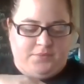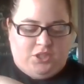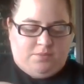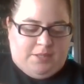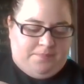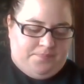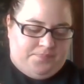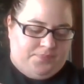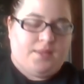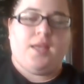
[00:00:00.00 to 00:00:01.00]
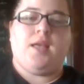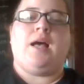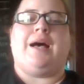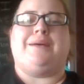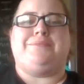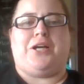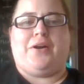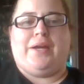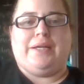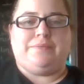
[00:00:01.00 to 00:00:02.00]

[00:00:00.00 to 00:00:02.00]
Excuse me. I'm sorry.